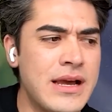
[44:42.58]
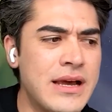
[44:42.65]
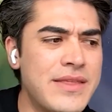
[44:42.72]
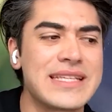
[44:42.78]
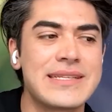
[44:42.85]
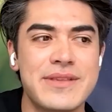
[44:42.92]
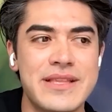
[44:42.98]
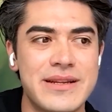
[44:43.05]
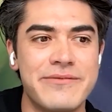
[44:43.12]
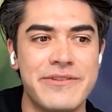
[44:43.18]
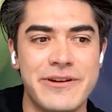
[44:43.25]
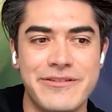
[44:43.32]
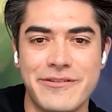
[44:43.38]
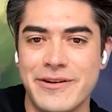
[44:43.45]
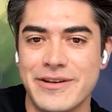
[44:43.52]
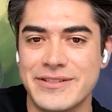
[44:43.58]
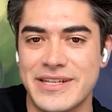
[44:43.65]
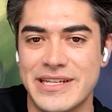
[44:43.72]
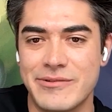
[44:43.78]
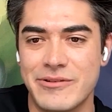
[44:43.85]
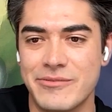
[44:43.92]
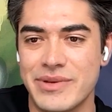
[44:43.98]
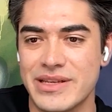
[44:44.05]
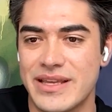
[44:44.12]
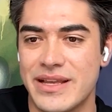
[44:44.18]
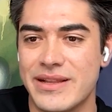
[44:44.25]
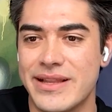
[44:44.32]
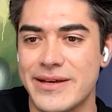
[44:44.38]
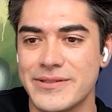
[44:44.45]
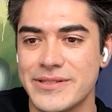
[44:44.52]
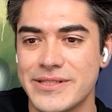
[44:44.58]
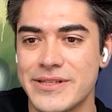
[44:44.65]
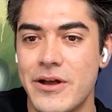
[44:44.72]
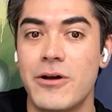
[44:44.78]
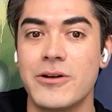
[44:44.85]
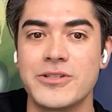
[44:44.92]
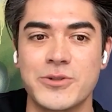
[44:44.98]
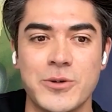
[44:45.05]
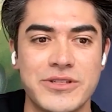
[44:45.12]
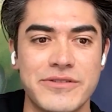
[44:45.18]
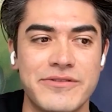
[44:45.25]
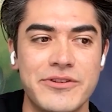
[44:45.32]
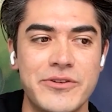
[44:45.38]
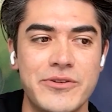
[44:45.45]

That's something that I'm very, very excited about because that allows all sorts of